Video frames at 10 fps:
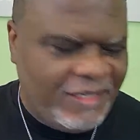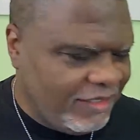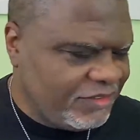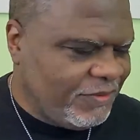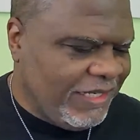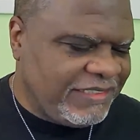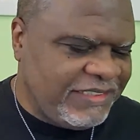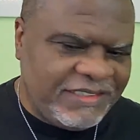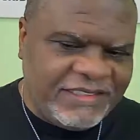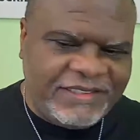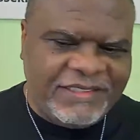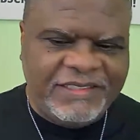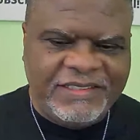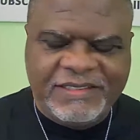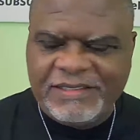I was watching.
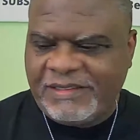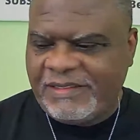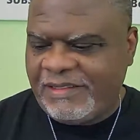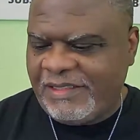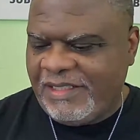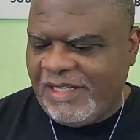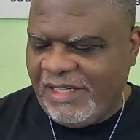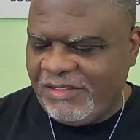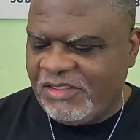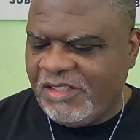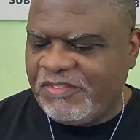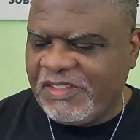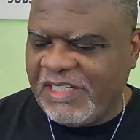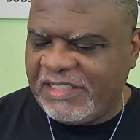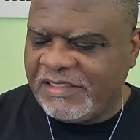I don't know if you
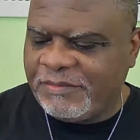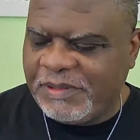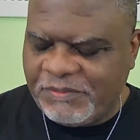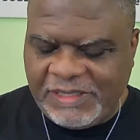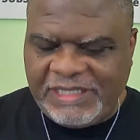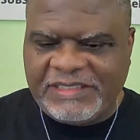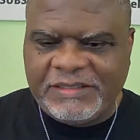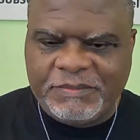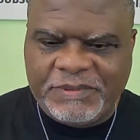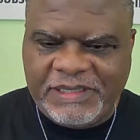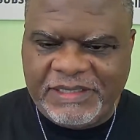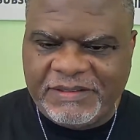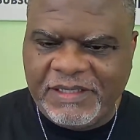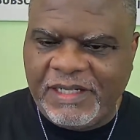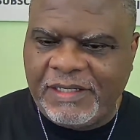guys have been watching, but
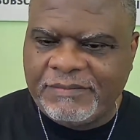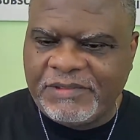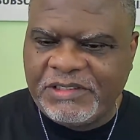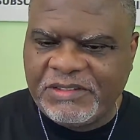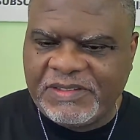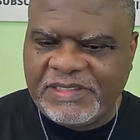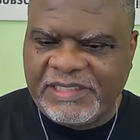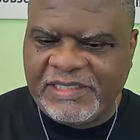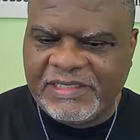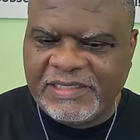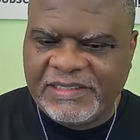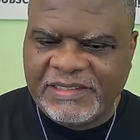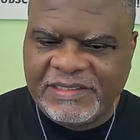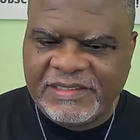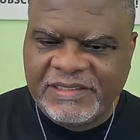um, Tuesday
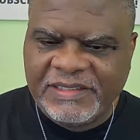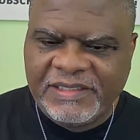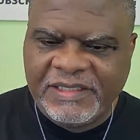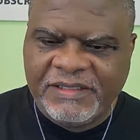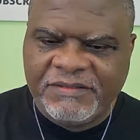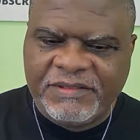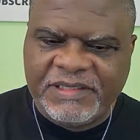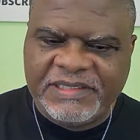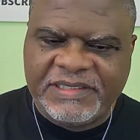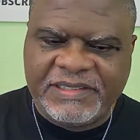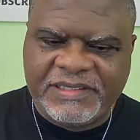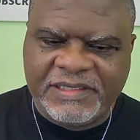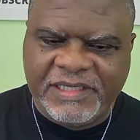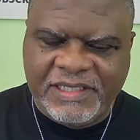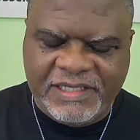was
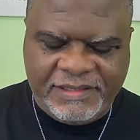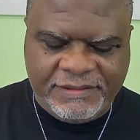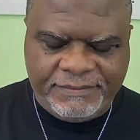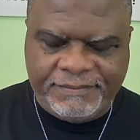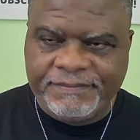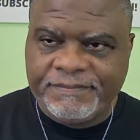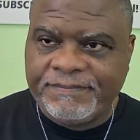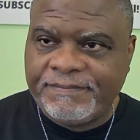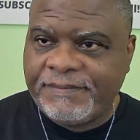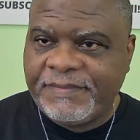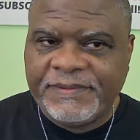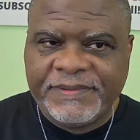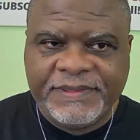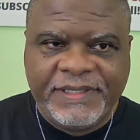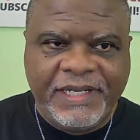um,
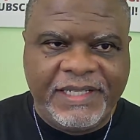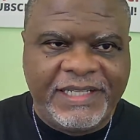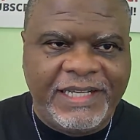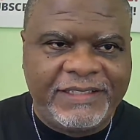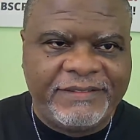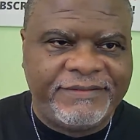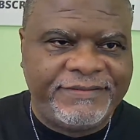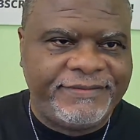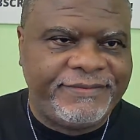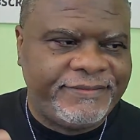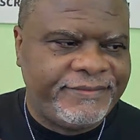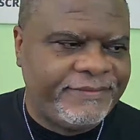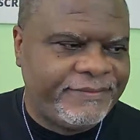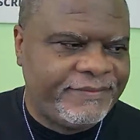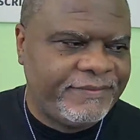a lot of
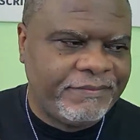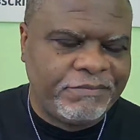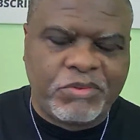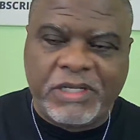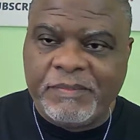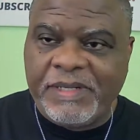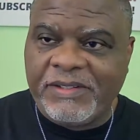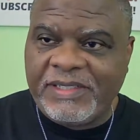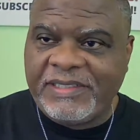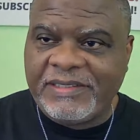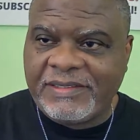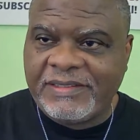primaries